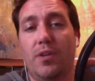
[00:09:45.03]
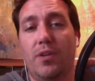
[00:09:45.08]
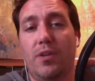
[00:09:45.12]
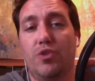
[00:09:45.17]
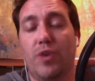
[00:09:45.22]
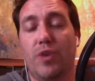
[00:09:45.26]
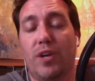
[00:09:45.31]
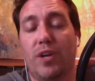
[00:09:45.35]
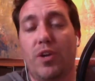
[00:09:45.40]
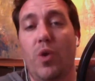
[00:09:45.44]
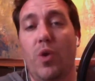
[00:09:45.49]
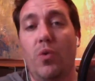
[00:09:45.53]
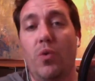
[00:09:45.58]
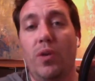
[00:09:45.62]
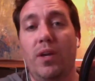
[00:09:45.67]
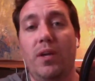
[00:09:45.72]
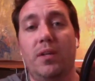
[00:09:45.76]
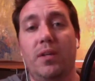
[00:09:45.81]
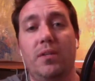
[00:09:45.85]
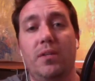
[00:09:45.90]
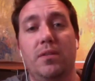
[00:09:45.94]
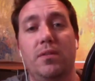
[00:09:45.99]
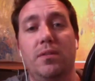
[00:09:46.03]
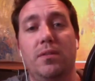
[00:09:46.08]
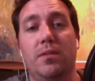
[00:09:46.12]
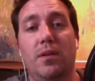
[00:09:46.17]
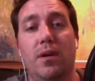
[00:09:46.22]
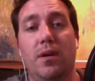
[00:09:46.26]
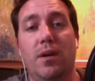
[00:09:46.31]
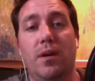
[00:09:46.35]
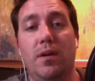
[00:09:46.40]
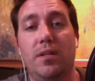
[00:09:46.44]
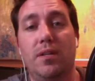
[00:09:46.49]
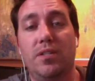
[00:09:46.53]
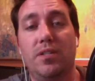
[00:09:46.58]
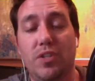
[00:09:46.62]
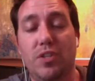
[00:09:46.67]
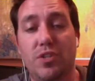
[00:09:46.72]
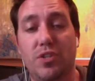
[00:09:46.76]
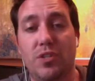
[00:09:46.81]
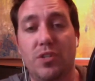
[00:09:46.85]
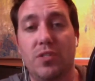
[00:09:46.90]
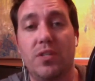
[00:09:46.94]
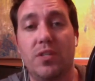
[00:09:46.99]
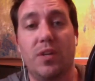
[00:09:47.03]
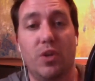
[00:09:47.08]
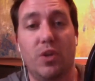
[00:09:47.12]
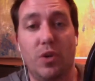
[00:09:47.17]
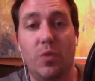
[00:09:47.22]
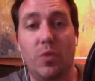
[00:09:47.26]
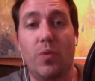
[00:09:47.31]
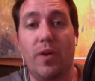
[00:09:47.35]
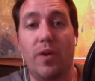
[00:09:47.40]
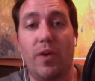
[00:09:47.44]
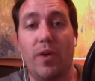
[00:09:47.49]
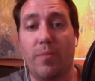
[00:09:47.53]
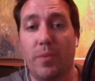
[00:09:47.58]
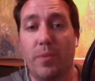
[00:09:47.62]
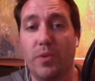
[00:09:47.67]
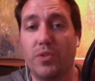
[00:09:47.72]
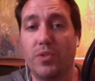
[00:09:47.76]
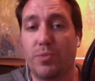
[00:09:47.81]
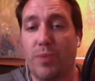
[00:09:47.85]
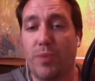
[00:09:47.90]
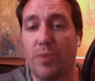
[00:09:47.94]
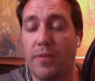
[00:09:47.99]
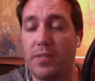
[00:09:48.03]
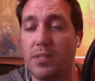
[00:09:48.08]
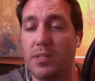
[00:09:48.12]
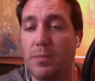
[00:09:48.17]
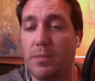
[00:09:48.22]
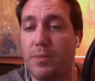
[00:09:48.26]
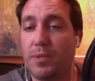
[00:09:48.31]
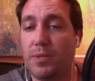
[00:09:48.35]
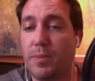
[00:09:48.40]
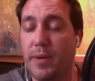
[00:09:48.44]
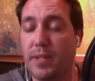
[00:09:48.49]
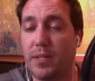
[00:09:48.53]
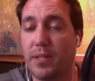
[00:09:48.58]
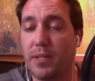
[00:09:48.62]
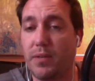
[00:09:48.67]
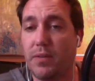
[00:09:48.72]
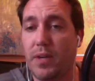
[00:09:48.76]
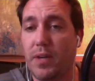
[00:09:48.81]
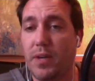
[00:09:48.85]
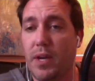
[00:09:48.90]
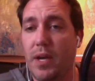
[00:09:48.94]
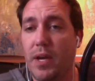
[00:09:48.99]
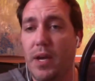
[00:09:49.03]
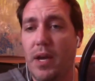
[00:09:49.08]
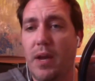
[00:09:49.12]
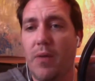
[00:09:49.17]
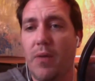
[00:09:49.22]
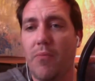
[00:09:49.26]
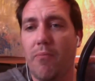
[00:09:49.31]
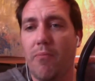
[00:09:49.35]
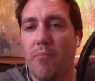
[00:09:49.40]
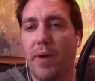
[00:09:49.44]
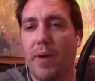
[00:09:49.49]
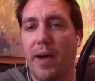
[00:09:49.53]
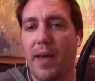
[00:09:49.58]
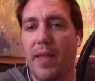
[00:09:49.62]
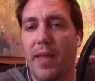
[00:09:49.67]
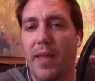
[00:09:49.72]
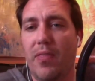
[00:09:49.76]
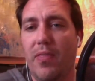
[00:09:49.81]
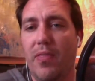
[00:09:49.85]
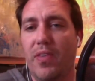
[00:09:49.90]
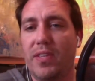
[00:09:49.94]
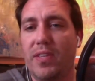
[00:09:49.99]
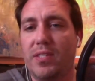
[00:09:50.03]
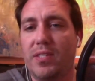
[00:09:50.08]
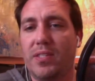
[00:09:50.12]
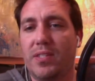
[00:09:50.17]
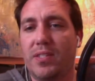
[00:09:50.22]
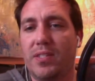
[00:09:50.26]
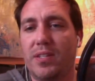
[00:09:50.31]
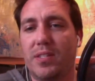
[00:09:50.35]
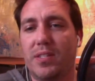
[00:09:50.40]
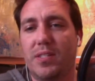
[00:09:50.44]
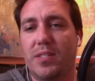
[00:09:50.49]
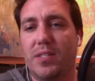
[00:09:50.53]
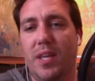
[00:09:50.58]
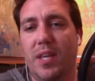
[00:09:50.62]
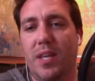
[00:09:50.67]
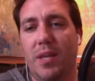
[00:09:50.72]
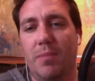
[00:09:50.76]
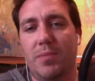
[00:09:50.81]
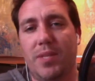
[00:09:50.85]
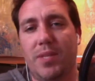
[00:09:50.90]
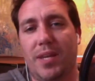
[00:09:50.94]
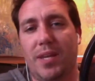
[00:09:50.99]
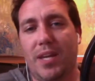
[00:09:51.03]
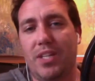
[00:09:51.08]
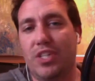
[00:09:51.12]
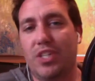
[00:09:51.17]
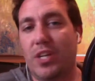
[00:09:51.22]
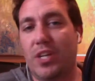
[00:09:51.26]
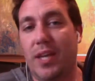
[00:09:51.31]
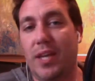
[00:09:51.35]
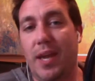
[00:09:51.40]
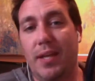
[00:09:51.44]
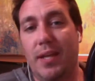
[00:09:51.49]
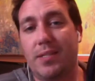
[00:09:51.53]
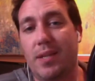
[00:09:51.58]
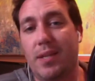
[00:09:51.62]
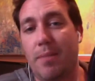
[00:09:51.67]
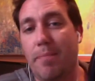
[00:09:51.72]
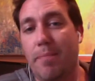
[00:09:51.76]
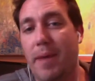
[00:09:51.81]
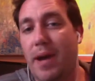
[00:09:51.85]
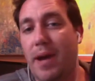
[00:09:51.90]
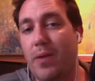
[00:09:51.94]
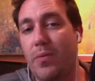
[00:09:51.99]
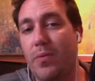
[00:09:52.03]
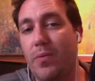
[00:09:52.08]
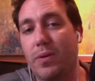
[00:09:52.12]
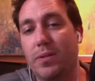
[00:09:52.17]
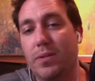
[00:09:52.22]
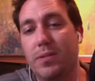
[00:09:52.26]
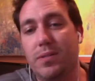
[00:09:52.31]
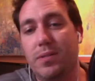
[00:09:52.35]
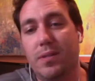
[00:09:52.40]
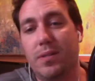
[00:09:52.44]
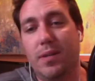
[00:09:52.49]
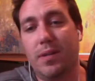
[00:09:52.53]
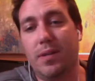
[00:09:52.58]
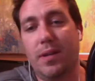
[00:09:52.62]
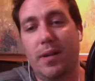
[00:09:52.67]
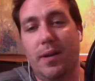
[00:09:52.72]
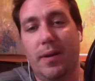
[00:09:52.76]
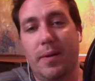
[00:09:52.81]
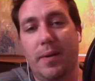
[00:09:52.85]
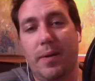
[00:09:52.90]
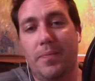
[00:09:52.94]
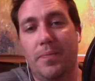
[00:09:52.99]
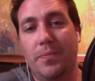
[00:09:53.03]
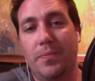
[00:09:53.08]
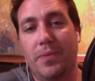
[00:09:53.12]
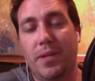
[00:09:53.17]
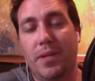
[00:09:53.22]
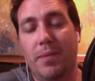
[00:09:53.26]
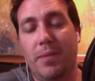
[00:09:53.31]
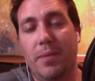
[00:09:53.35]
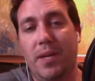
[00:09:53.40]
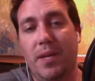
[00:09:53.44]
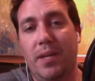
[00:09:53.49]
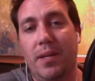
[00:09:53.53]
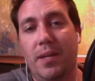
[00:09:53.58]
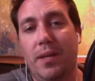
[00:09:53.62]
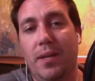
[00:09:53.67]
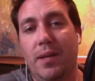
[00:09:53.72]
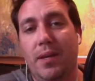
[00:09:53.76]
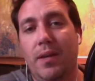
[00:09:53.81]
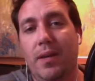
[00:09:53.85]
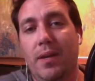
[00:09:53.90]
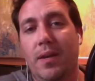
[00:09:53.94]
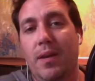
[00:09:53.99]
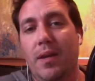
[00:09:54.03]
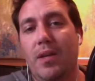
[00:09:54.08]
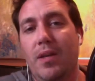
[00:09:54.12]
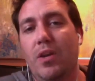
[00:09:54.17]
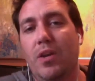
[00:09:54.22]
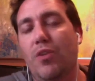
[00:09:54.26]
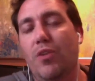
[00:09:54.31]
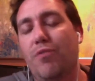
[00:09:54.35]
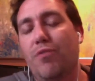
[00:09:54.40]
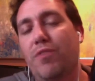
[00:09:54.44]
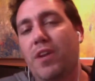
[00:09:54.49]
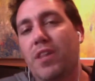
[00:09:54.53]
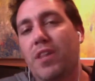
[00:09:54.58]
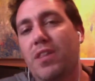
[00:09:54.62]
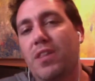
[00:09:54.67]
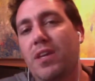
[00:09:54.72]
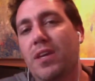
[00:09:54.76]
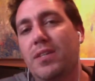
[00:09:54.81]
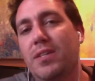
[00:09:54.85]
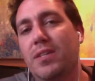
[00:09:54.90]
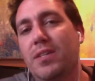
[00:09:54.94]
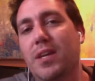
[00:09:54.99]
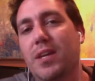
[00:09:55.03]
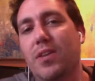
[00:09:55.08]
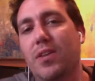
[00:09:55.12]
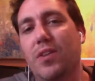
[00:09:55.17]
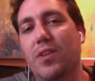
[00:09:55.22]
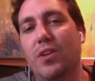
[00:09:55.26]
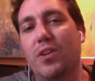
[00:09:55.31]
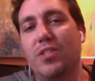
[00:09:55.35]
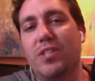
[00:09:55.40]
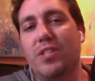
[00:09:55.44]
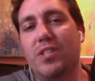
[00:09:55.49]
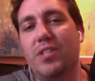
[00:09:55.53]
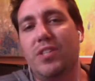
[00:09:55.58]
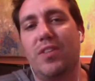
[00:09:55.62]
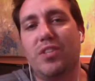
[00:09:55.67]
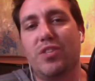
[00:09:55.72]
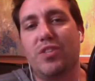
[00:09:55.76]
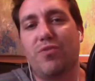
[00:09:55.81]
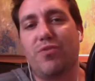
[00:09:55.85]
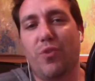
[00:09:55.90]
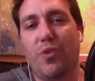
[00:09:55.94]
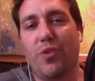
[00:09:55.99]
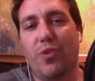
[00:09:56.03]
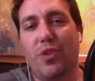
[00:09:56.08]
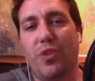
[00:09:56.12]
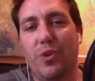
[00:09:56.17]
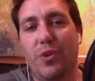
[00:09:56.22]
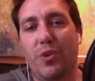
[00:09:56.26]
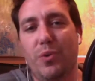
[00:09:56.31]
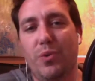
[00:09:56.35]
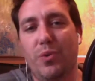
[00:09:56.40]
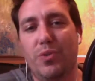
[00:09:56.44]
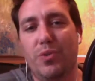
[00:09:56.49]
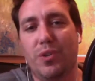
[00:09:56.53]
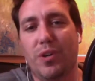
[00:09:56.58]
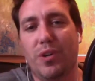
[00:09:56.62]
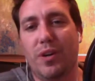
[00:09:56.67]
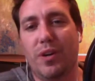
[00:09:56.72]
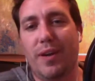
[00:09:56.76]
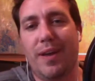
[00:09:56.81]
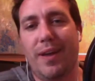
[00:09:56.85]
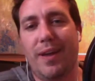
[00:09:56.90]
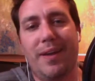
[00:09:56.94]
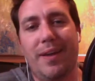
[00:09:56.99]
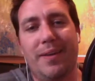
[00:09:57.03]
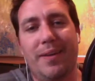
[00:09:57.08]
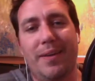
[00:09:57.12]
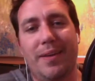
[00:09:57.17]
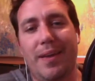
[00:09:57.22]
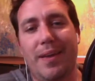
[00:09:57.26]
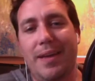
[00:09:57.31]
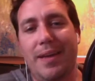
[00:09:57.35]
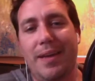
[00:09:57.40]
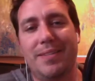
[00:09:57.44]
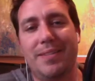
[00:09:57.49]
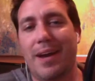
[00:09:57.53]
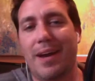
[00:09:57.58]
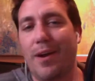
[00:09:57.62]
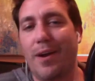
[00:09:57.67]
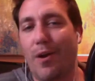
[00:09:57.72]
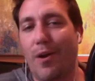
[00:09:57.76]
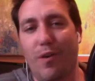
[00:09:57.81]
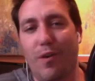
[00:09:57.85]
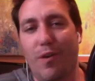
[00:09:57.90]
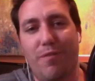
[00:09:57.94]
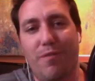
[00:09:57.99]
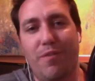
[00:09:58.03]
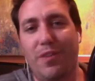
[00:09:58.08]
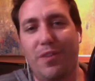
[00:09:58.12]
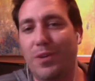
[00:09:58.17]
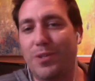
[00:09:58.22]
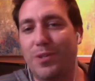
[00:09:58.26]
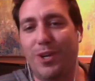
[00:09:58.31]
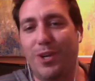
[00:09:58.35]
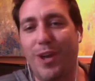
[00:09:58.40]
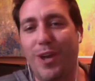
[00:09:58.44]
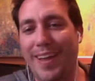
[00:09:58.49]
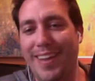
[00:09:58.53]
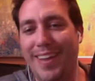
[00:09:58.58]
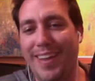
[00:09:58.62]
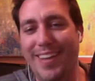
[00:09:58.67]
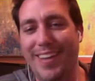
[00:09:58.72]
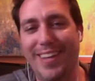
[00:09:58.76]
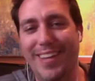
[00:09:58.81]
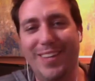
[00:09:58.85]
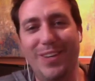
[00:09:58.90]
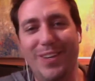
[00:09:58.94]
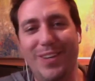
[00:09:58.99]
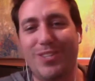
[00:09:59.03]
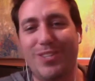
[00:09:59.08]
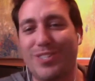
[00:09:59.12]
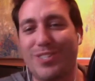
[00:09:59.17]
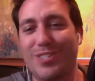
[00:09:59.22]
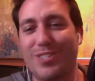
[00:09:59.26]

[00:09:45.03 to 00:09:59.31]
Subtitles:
draconian decisions in a good way from the user's privacy perspective. But this just seems like a gigantic step backwards. I mean, the funny thing is they say this is for the user, and it's not at all for the user. Users